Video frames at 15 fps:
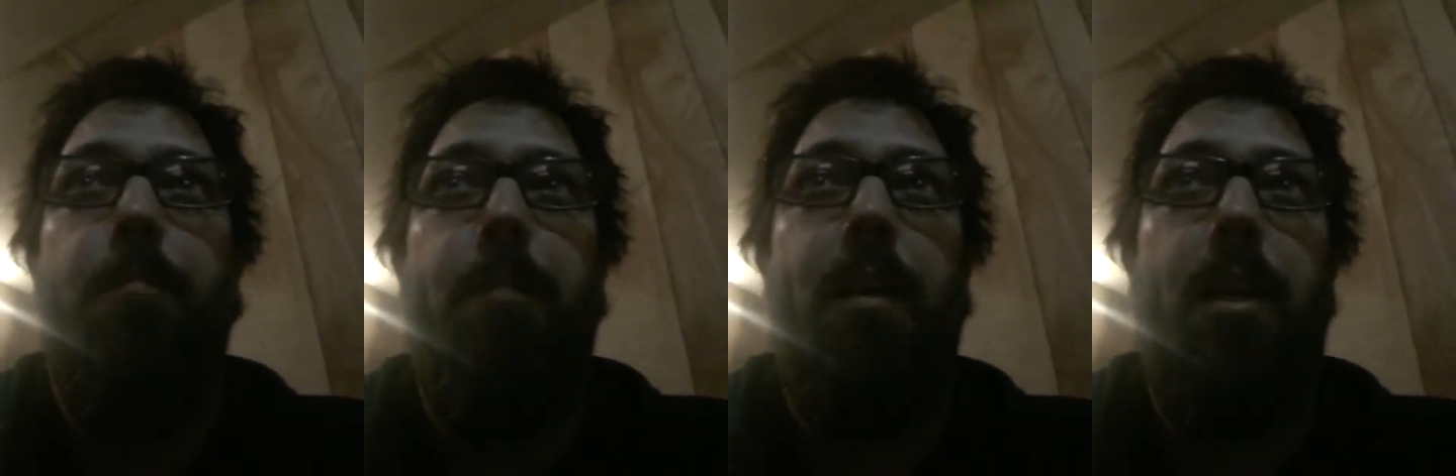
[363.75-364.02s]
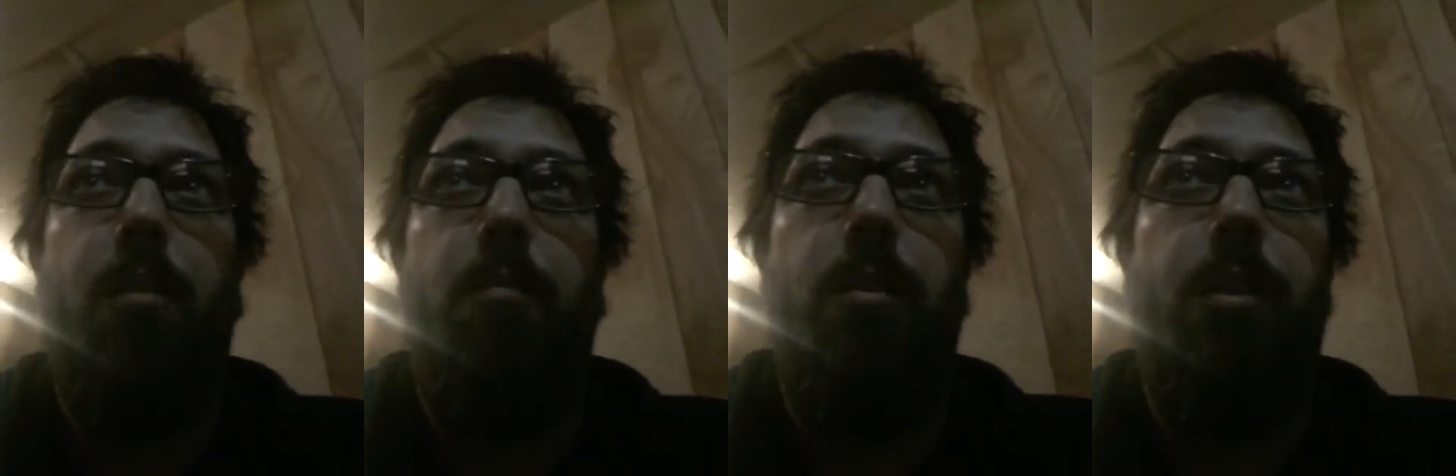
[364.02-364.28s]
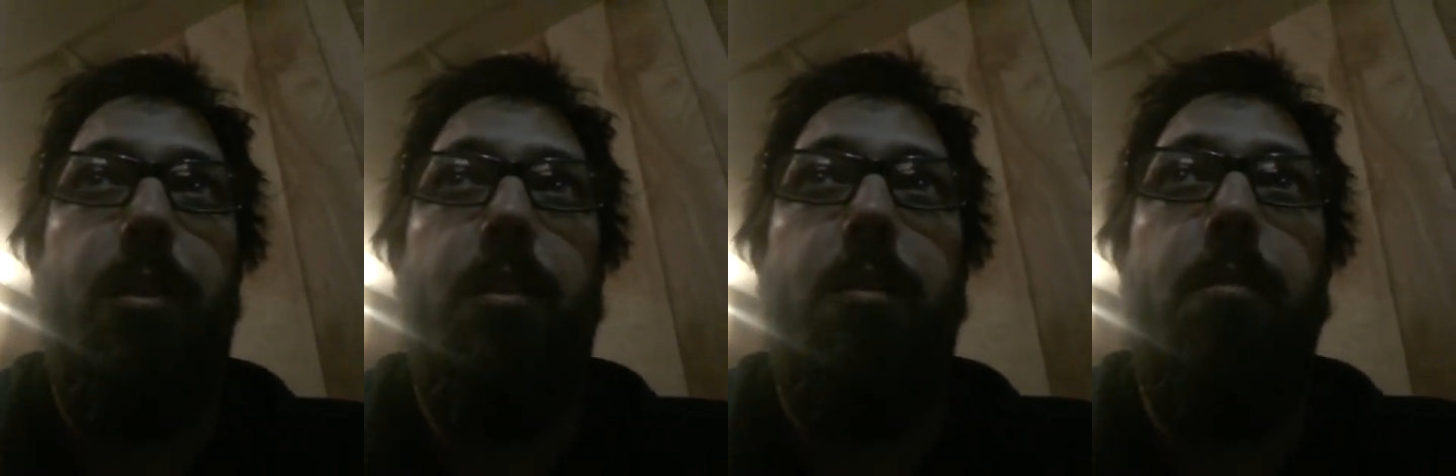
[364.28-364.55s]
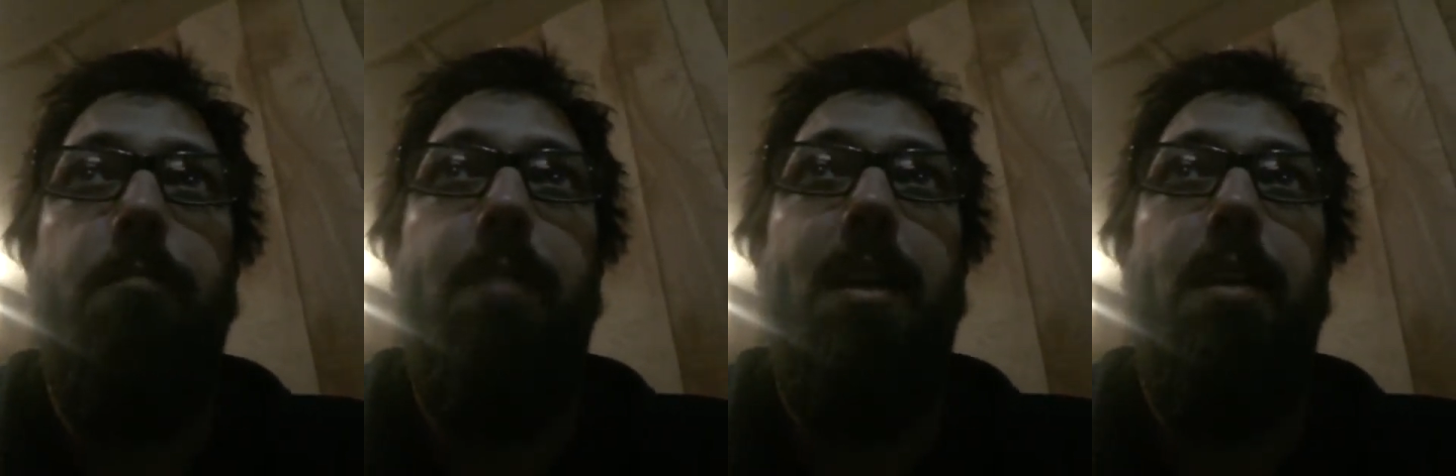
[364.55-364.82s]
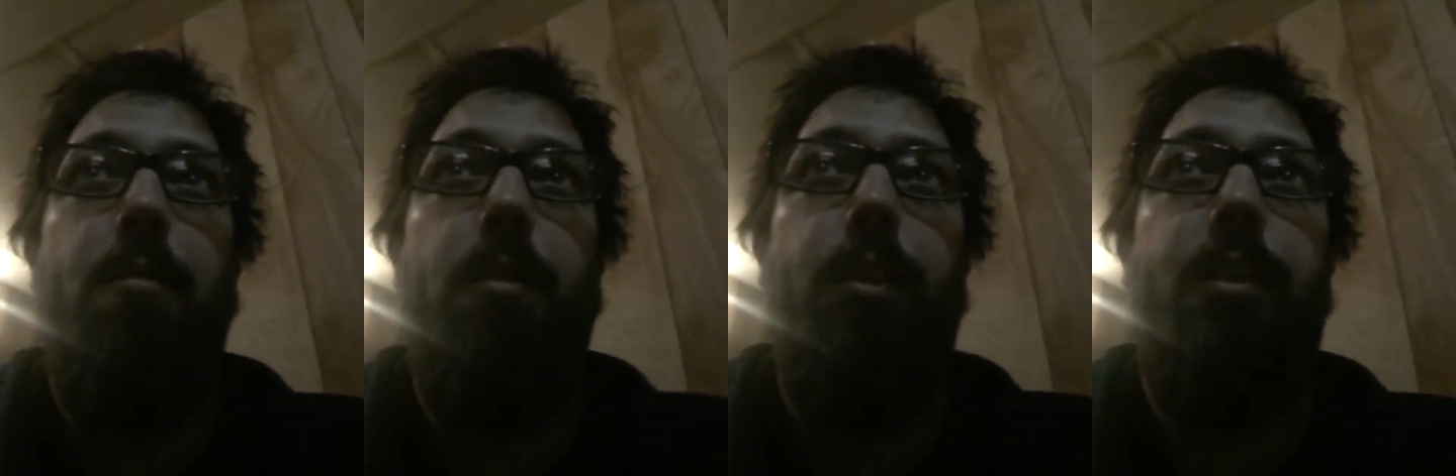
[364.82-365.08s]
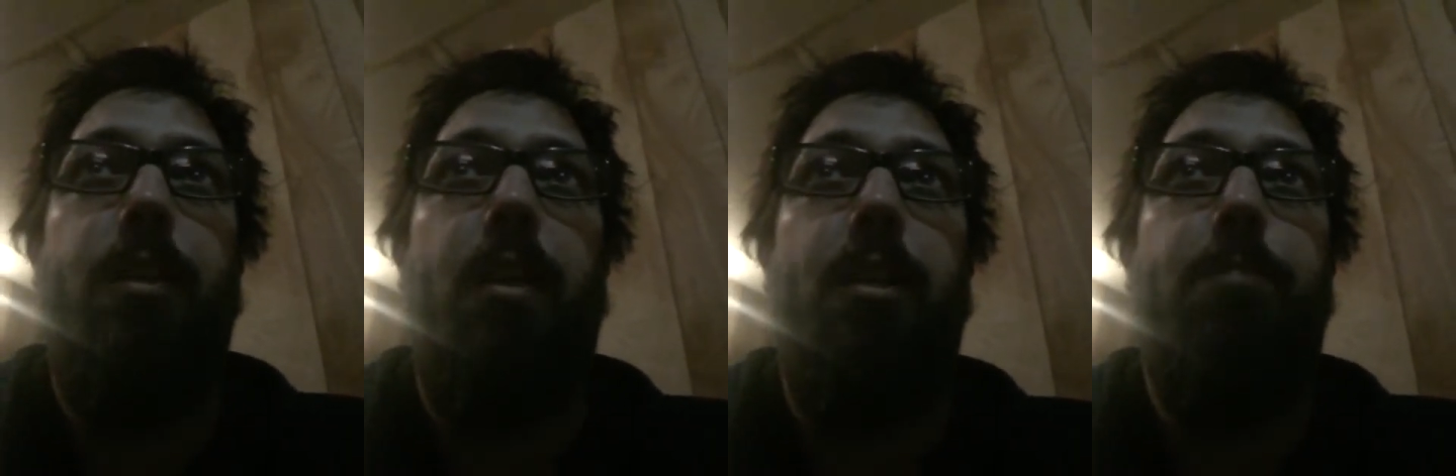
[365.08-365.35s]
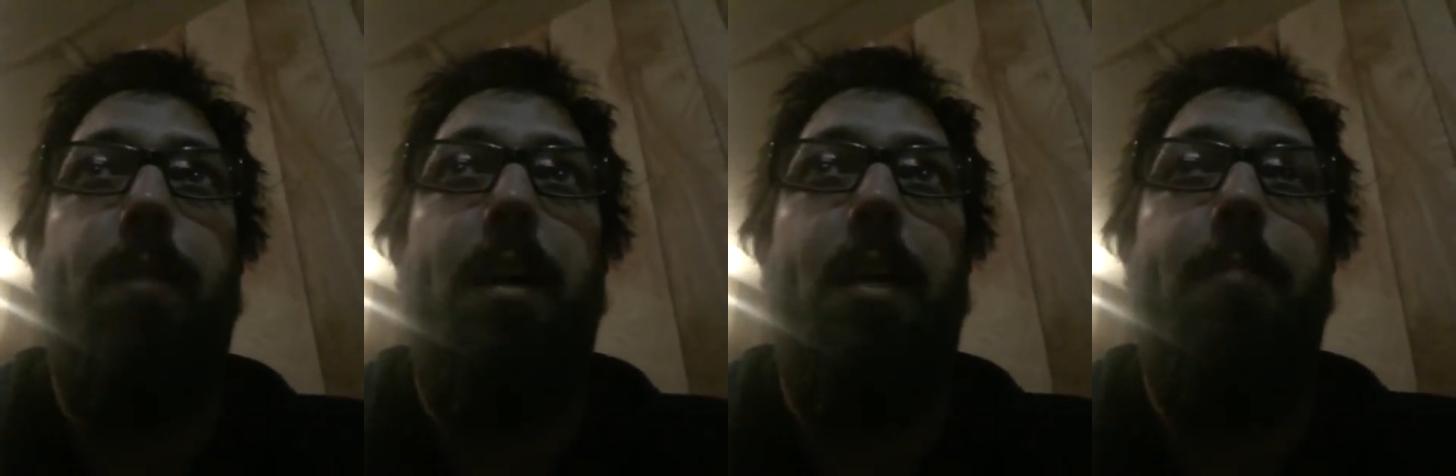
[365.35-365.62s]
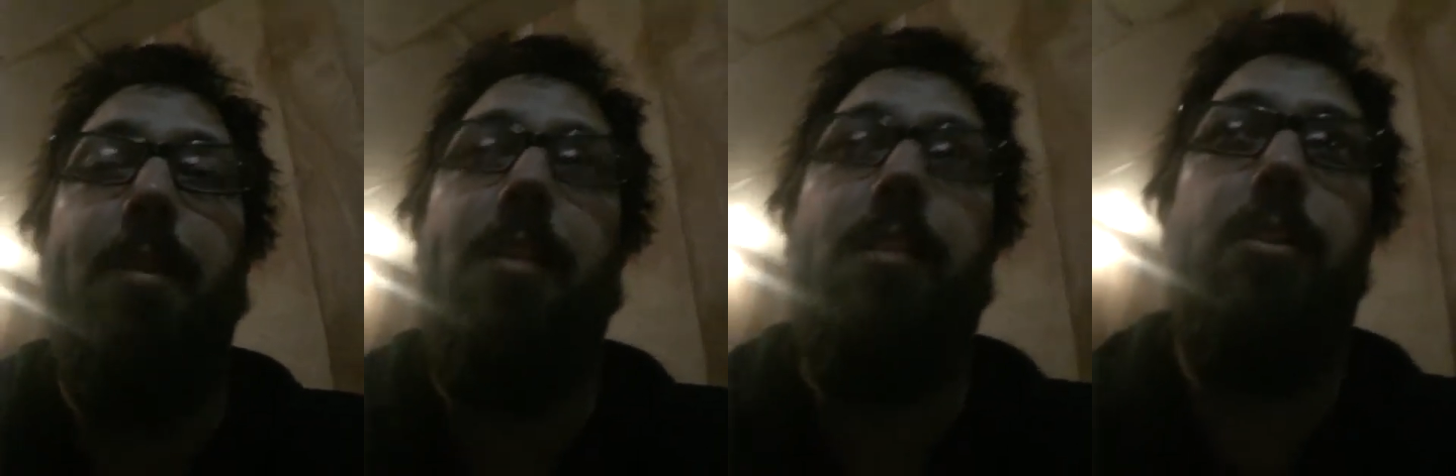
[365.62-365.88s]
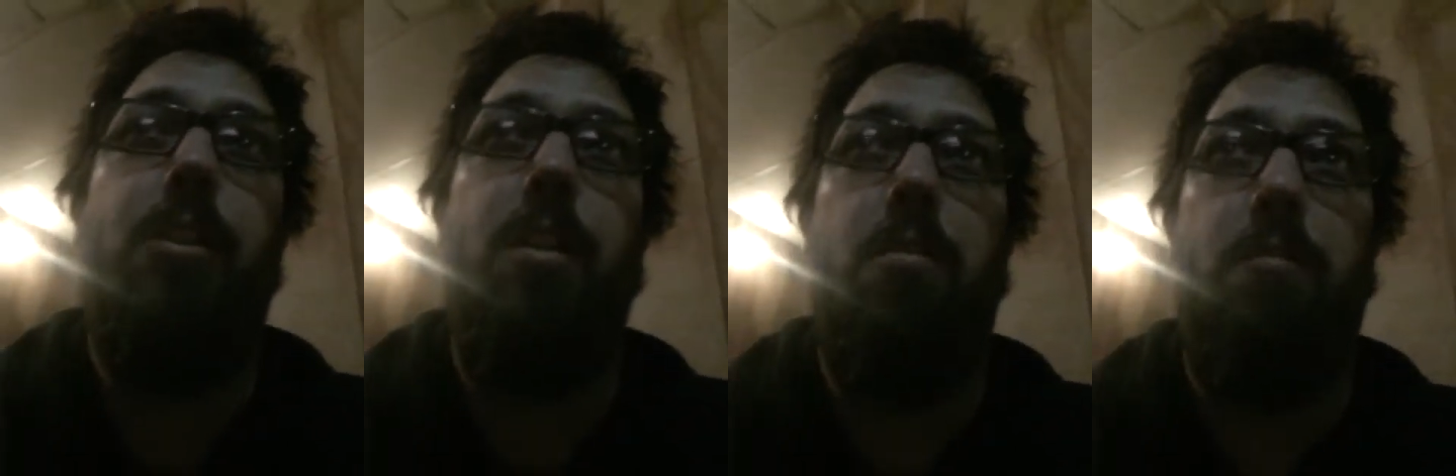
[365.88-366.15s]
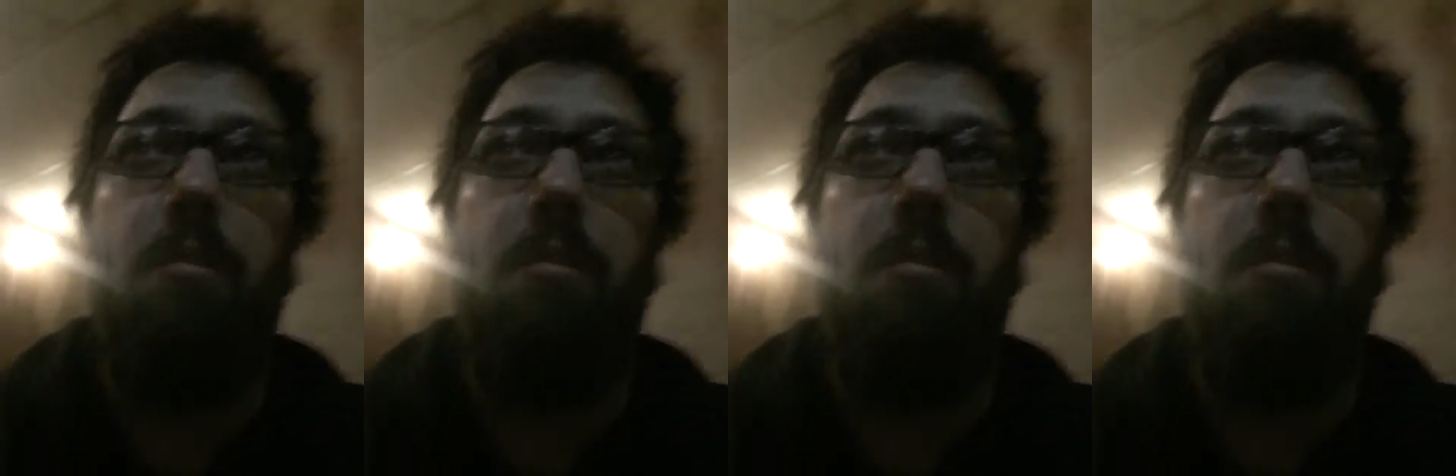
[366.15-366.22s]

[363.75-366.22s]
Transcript: Bayley, Mandy Rose tossed back. I mean, Sonny